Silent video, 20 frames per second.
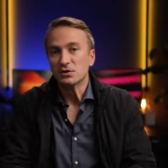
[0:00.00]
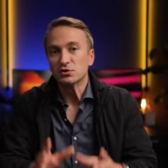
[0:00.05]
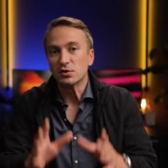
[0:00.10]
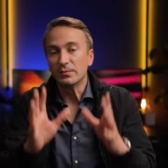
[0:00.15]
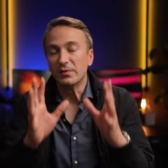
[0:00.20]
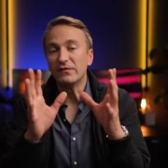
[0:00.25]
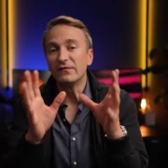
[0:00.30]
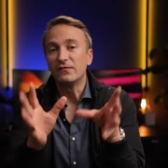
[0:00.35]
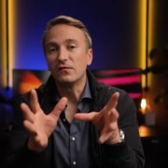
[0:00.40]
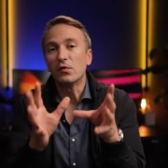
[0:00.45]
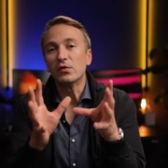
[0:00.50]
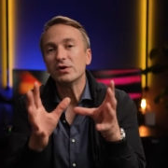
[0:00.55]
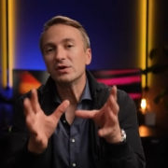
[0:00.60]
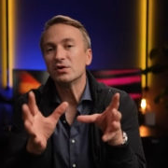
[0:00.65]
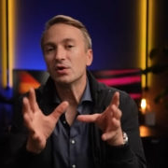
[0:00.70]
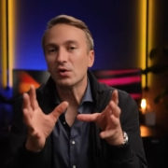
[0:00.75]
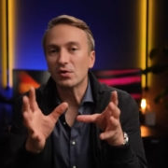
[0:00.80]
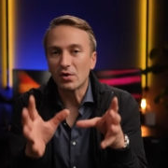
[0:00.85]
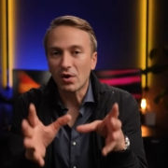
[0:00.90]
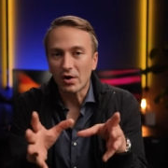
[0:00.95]
So before you
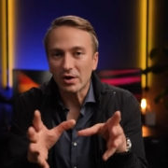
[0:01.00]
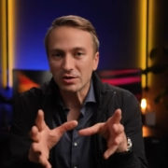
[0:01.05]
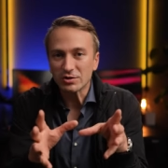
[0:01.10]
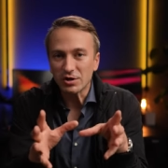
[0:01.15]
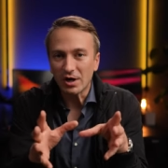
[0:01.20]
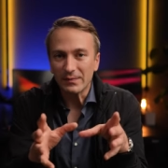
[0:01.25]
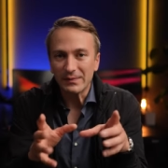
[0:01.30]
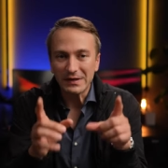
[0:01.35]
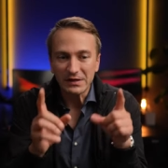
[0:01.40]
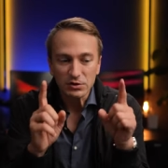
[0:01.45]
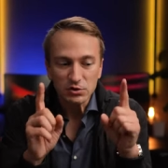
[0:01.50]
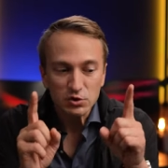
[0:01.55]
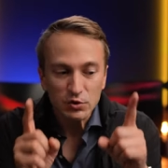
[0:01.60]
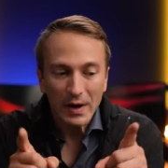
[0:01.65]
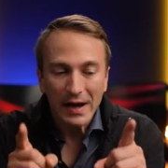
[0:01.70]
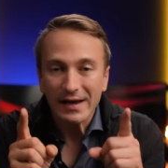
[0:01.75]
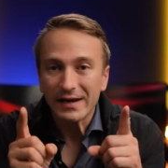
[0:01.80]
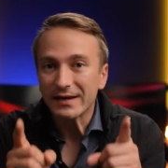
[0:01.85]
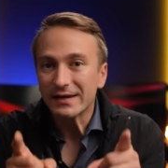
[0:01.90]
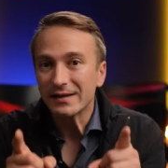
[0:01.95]
go car shopping,
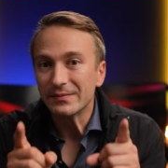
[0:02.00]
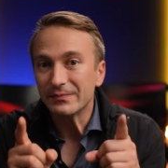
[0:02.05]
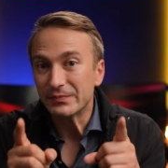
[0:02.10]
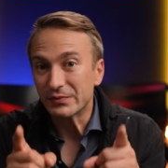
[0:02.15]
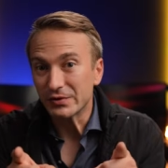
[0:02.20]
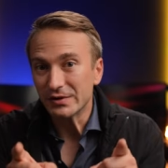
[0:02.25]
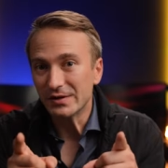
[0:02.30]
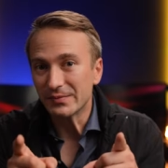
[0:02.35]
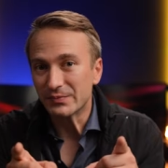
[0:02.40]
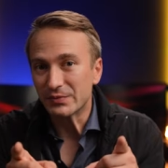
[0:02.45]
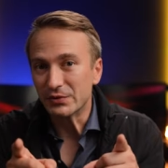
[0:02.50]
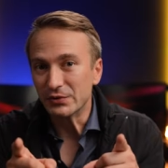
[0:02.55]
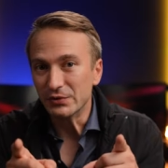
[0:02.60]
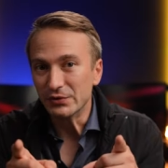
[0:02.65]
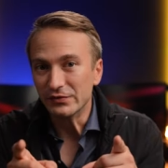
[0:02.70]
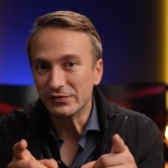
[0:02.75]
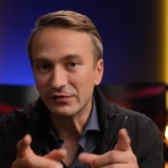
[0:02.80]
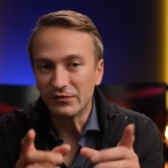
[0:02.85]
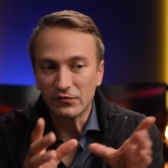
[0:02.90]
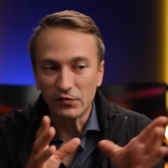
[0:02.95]
try to get
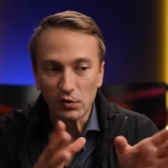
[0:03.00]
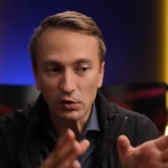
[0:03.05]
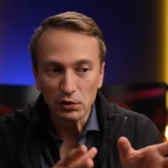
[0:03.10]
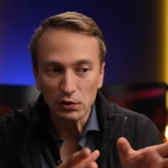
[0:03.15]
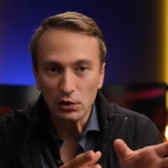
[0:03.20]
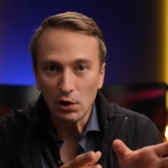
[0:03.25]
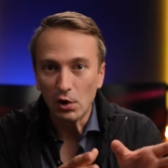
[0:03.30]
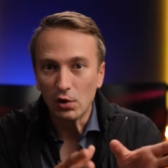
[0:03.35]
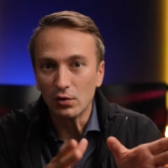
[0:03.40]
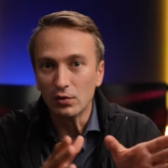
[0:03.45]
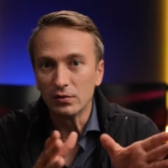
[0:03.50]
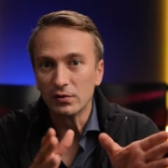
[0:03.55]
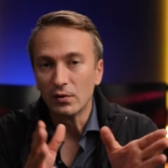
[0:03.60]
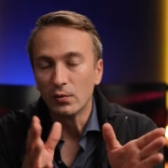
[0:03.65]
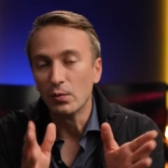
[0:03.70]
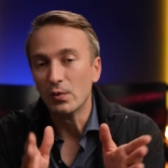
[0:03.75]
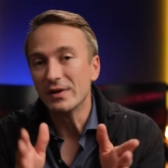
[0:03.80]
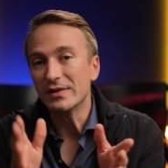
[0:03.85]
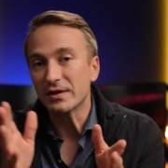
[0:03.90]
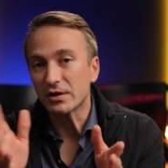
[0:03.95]
pre-approved for a loan
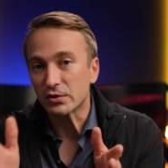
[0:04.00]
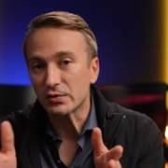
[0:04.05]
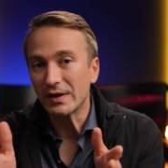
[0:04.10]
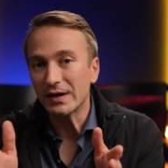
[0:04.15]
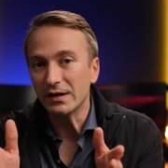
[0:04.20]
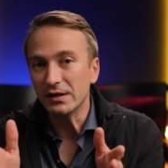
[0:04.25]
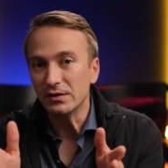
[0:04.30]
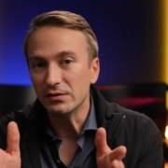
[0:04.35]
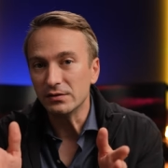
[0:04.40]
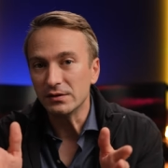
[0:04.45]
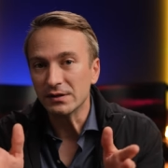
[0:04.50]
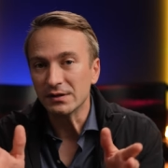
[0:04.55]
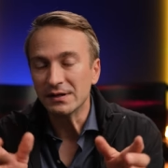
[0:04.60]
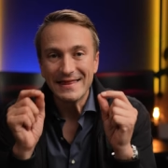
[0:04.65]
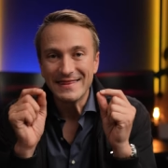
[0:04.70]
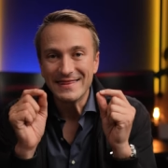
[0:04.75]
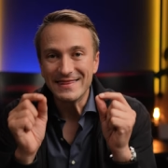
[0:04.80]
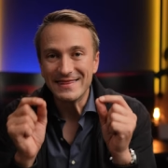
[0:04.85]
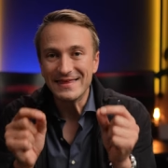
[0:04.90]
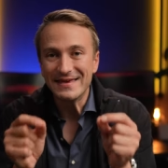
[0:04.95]
with a credit union.
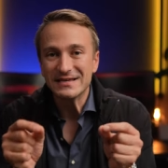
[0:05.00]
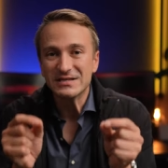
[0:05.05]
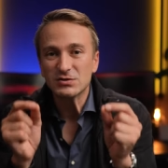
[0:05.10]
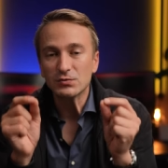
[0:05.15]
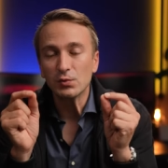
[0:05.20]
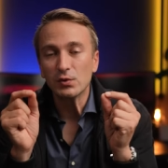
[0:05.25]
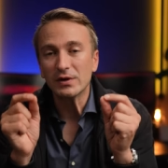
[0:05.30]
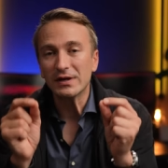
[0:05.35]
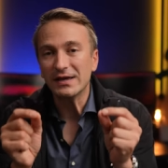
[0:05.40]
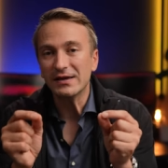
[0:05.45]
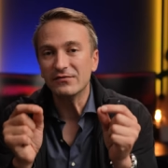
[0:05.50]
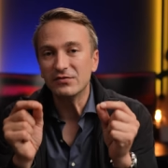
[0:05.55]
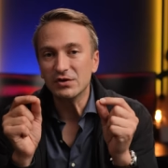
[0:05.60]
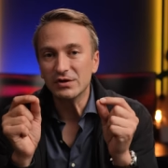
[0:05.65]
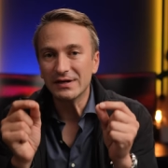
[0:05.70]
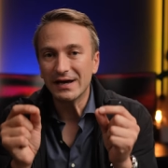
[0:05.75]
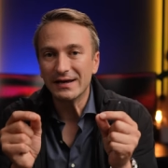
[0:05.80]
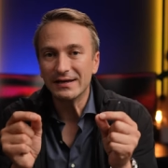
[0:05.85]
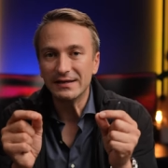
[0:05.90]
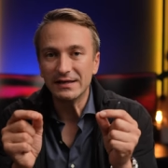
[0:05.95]
This will give you
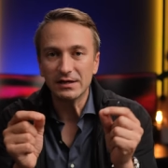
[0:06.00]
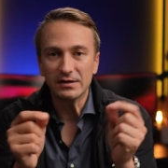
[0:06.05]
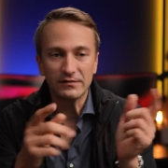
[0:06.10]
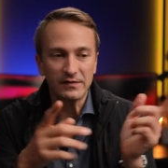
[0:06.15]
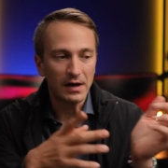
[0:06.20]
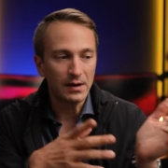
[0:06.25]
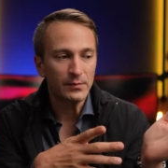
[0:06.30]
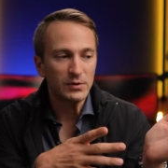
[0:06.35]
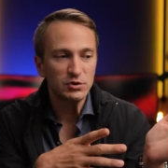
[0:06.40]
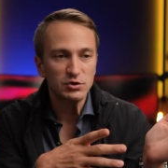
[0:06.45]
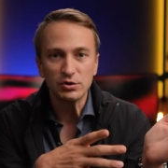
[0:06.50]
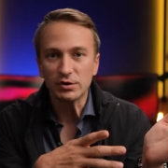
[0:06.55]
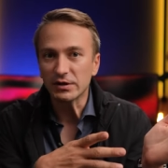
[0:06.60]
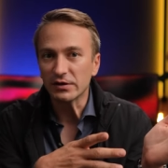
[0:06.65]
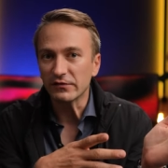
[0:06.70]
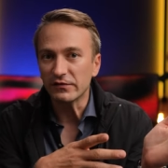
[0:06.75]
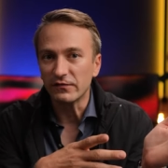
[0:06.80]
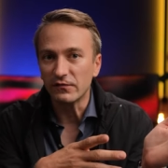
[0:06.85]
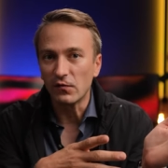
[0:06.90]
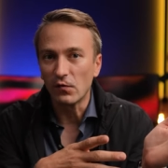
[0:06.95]
an idea of how much you
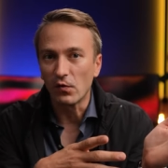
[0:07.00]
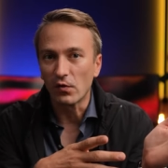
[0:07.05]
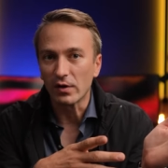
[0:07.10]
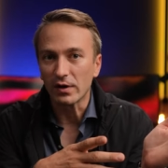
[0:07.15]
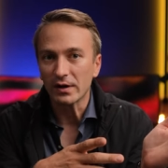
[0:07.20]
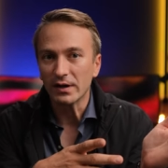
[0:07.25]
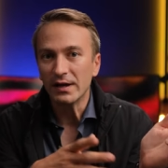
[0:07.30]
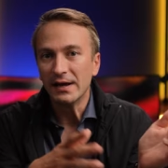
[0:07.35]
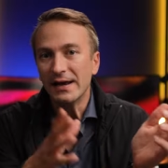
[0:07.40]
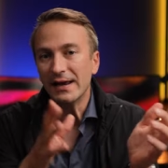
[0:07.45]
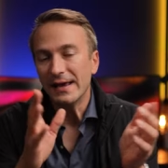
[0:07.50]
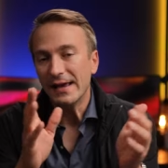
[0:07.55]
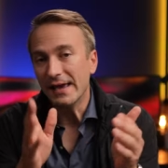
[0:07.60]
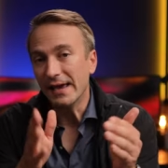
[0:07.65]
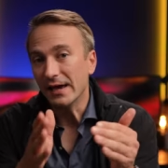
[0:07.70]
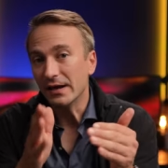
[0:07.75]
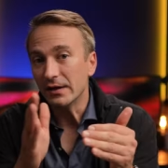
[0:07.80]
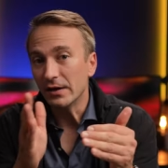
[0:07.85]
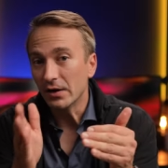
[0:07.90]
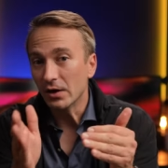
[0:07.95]
can afford
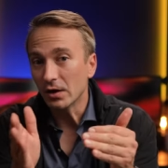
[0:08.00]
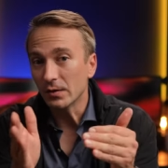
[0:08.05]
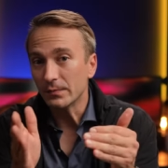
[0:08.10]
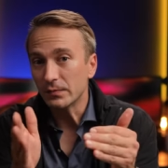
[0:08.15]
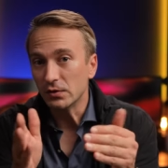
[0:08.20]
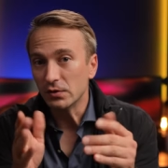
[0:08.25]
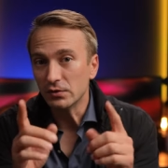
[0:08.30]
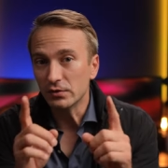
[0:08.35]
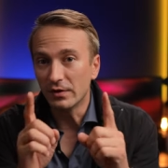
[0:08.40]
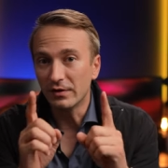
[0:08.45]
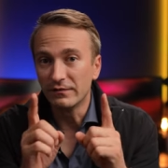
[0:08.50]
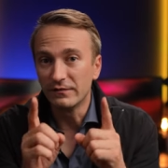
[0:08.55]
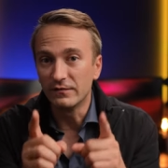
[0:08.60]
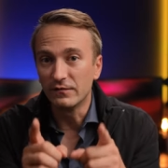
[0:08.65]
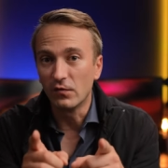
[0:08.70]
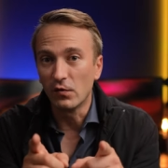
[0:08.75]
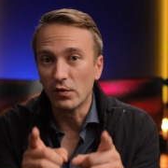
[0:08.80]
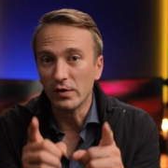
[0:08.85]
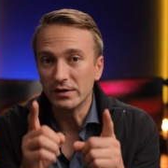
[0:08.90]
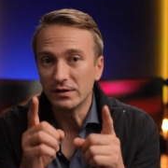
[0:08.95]
and help you
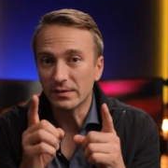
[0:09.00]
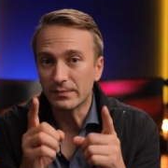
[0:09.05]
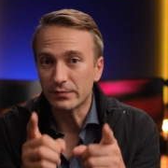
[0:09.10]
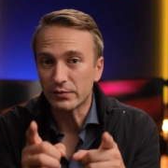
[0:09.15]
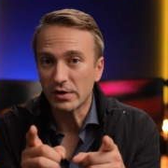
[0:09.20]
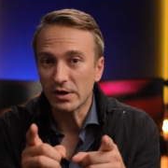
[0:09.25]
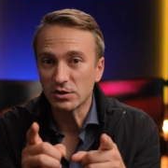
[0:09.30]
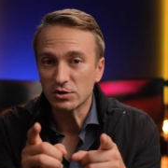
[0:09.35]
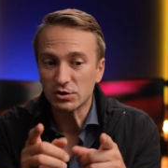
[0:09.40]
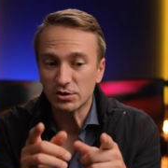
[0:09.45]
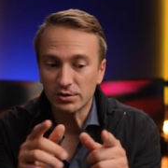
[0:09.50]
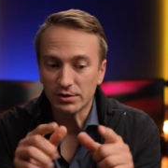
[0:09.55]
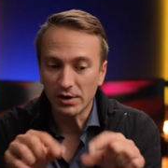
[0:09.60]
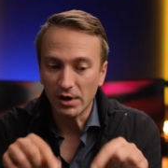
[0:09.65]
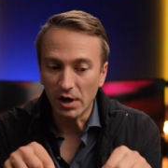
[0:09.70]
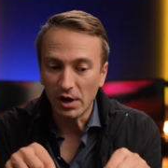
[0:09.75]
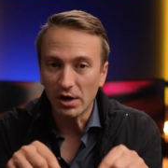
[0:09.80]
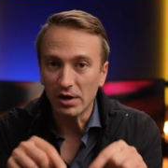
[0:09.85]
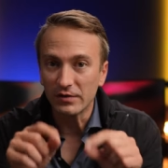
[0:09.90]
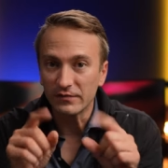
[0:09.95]
avoid the pressure
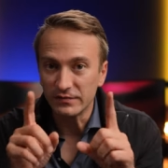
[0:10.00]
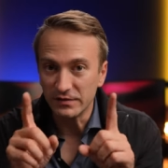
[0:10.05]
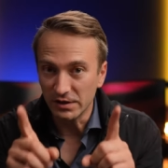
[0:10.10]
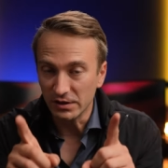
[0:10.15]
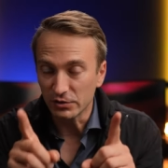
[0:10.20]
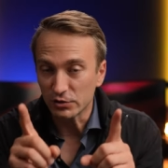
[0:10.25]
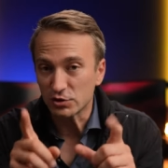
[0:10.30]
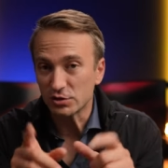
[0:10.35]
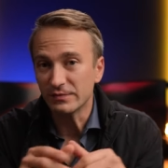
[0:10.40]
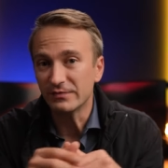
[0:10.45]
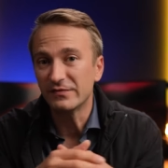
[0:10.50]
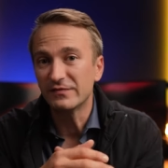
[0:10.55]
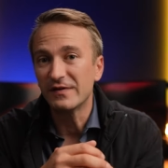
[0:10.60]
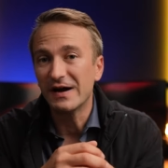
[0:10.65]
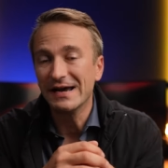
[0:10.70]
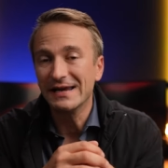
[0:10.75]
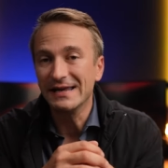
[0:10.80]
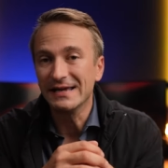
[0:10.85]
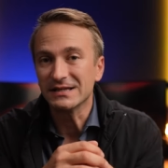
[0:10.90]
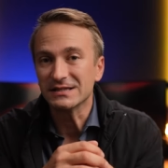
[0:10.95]
of dealership
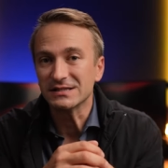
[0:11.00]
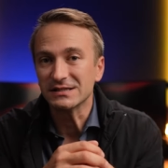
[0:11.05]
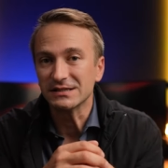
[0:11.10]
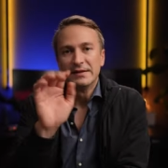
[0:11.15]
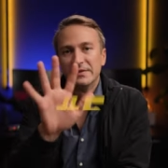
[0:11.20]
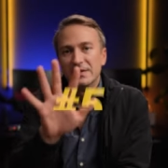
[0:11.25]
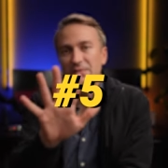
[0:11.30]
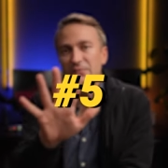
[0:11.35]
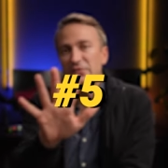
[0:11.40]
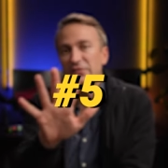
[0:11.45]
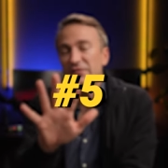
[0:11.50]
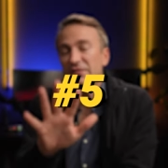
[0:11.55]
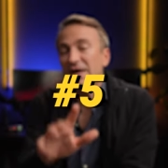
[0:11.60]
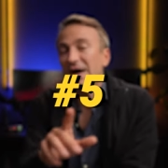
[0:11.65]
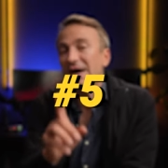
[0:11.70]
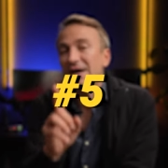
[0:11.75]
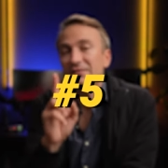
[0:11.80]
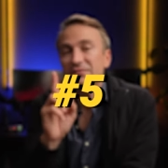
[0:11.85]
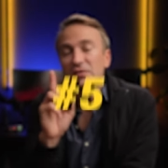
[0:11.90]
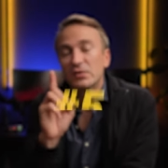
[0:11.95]
finance. Number
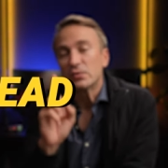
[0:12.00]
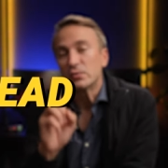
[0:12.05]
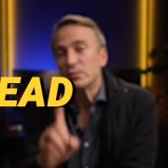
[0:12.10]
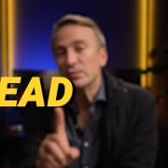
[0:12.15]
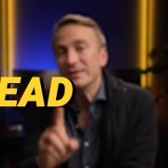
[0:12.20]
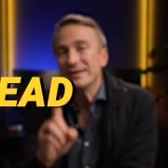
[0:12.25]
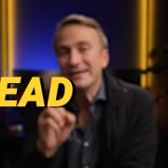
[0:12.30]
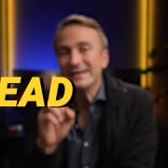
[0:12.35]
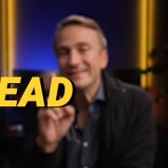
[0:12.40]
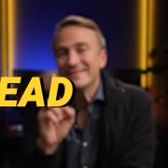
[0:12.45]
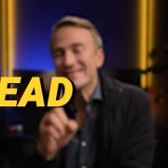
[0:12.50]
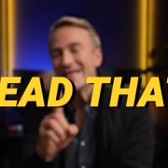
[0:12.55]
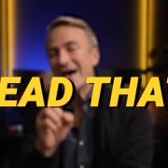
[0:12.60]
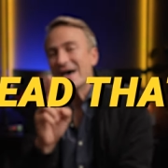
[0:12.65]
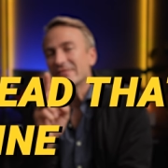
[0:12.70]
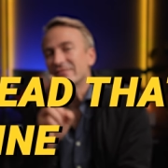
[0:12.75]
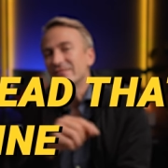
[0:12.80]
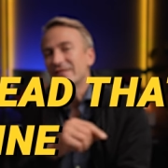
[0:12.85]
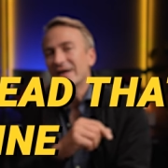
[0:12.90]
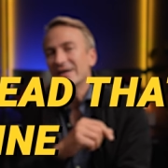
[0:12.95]
five, read
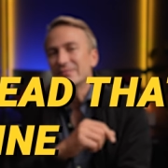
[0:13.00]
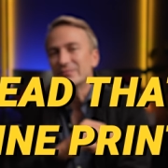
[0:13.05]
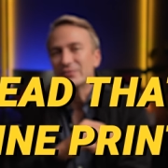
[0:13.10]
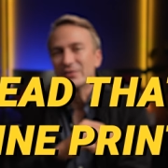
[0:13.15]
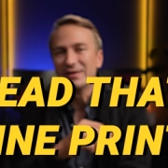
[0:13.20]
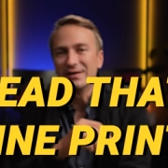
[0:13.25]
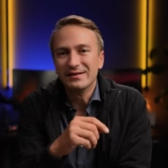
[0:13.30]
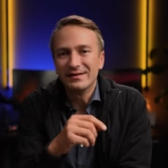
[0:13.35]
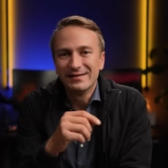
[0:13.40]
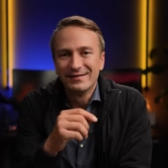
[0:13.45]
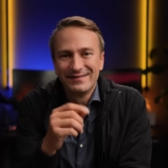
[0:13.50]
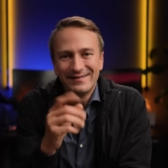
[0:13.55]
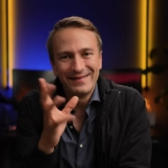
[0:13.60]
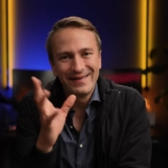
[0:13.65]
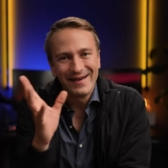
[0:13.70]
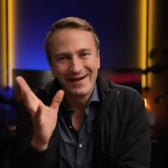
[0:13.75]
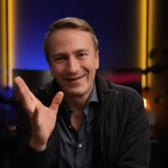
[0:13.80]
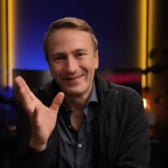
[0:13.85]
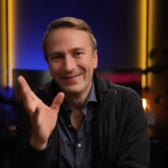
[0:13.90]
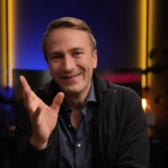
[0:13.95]
that fine print.
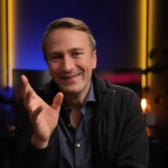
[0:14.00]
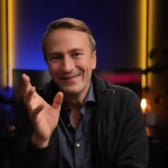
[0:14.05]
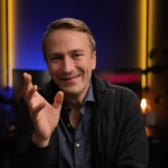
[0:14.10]
Now,